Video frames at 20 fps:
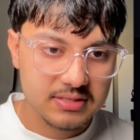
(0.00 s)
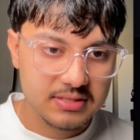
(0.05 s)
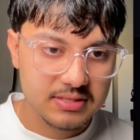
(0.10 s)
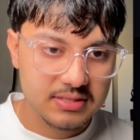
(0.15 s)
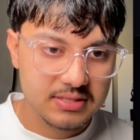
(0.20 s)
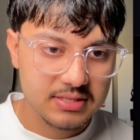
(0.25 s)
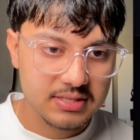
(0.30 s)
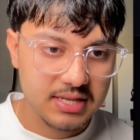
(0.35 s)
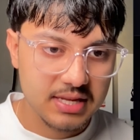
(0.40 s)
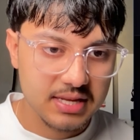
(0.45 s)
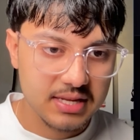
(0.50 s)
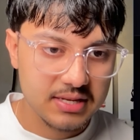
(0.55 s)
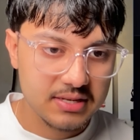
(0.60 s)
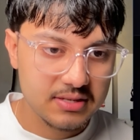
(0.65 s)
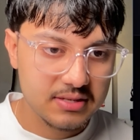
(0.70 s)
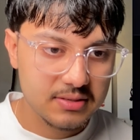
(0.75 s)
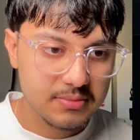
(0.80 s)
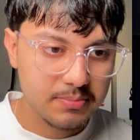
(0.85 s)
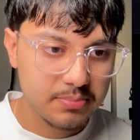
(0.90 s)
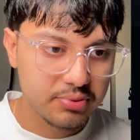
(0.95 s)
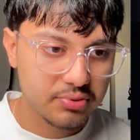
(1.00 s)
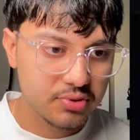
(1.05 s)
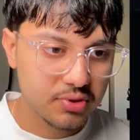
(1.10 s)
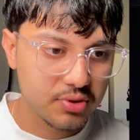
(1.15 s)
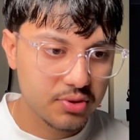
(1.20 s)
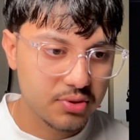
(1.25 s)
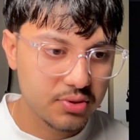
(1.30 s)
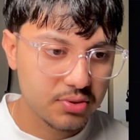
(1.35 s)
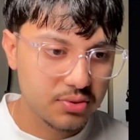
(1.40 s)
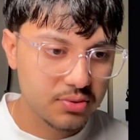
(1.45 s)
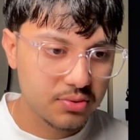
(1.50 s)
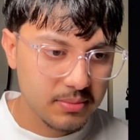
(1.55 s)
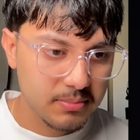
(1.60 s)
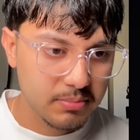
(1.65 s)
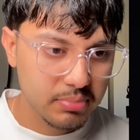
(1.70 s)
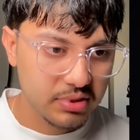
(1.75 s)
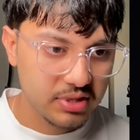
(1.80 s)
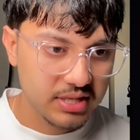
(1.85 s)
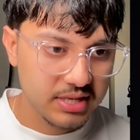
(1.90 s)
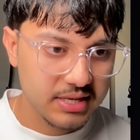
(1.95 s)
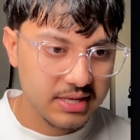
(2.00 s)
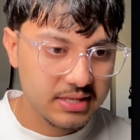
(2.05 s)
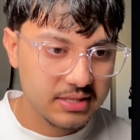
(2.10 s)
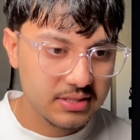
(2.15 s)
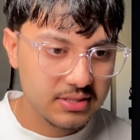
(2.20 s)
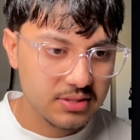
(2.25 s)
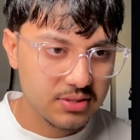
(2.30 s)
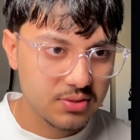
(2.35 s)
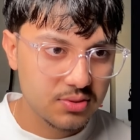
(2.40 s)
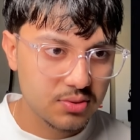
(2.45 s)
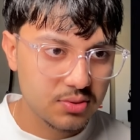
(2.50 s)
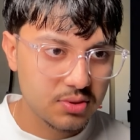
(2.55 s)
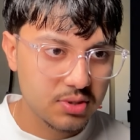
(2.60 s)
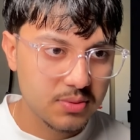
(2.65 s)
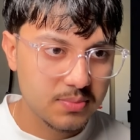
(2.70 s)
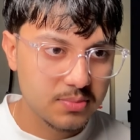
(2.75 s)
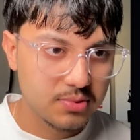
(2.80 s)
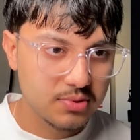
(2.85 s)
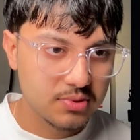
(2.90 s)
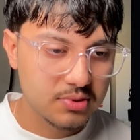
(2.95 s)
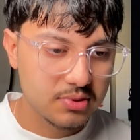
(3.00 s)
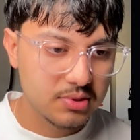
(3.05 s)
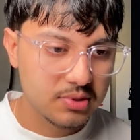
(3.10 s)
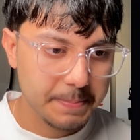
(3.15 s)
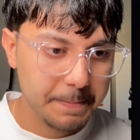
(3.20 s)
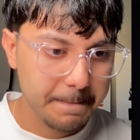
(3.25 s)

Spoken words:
standard, pro, plan, storyboard.